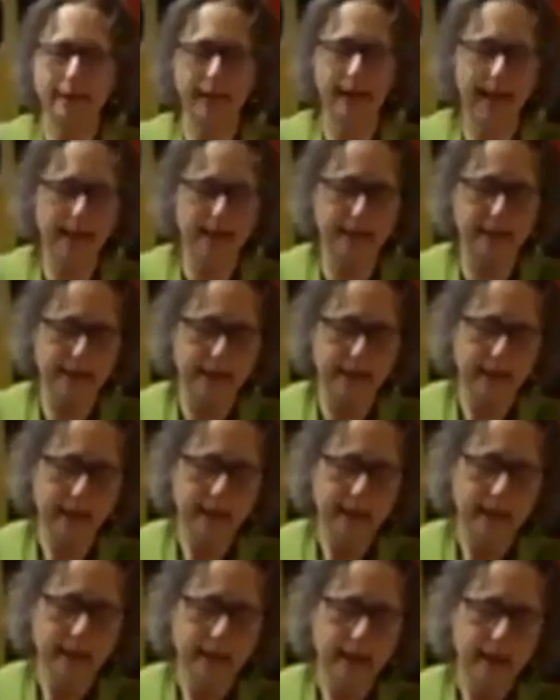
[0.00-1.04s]
And
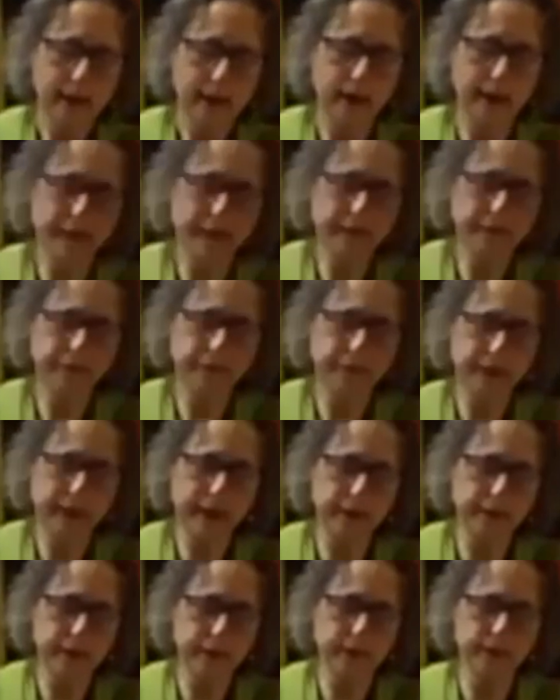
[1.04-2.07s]
Artie
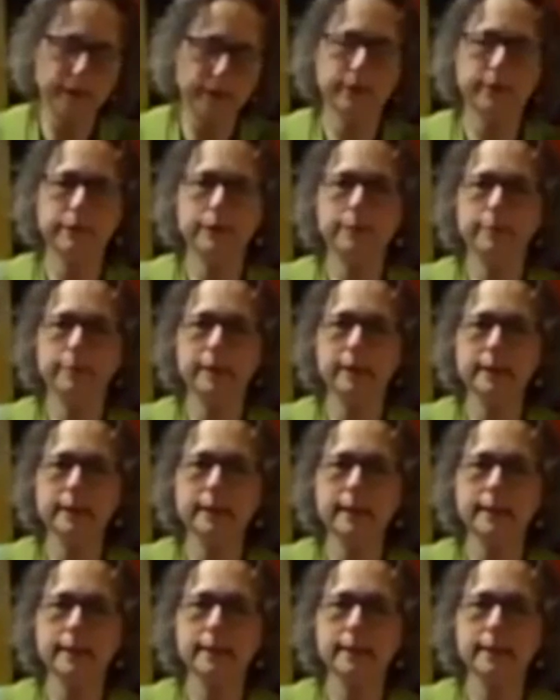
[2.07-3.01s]
Fair, the owner of the building,